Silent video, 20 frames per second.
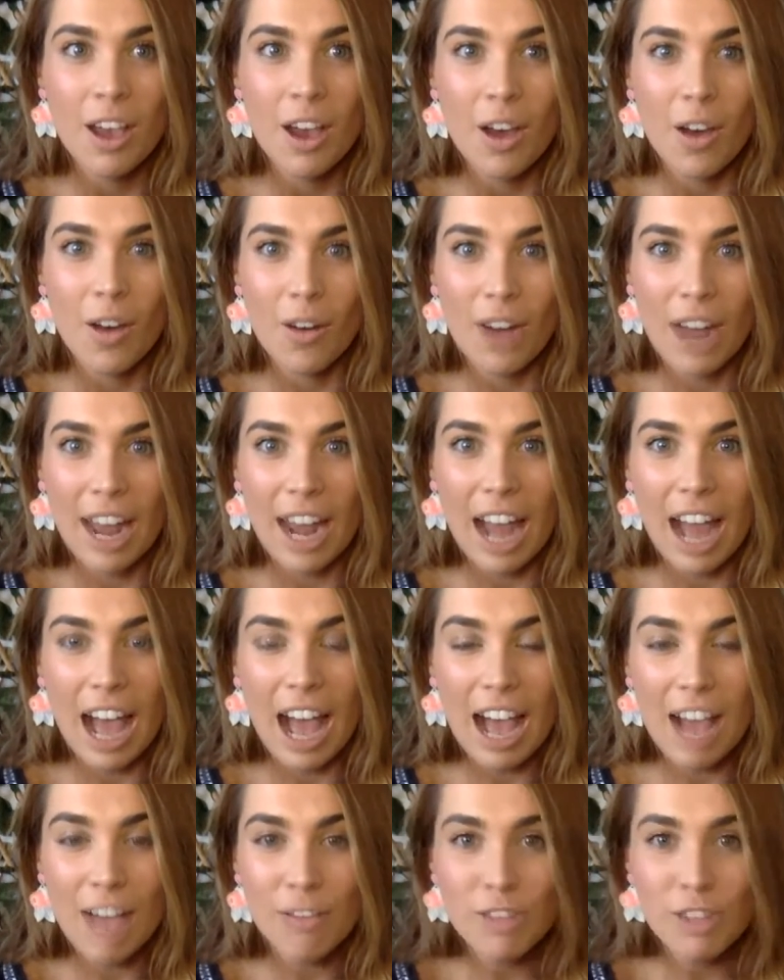All right,
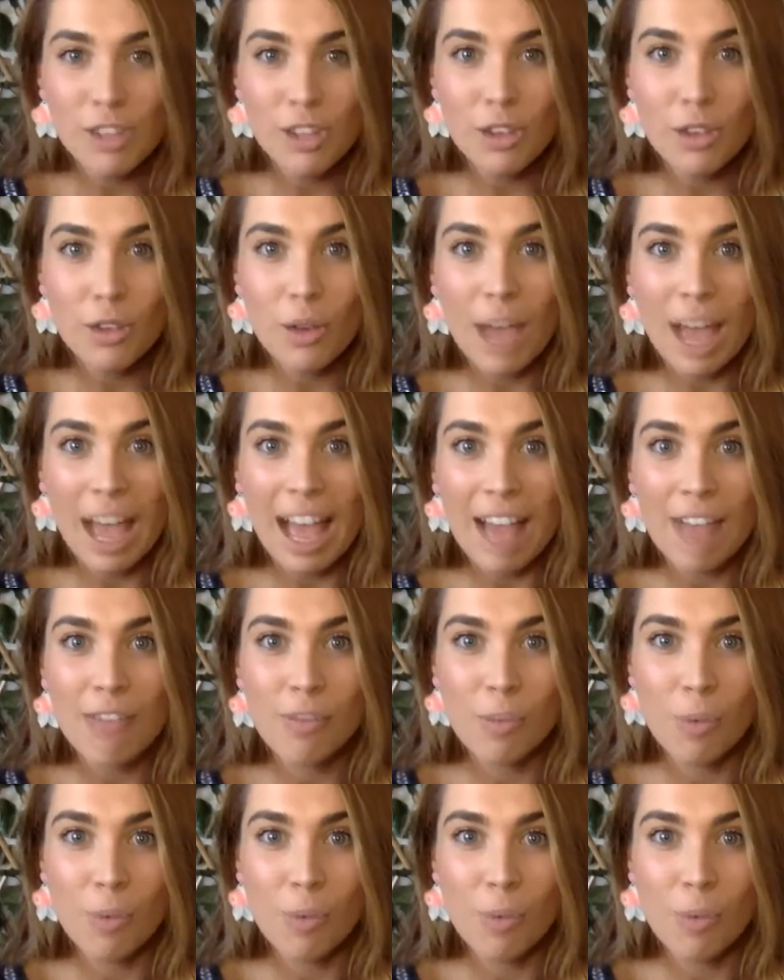after you have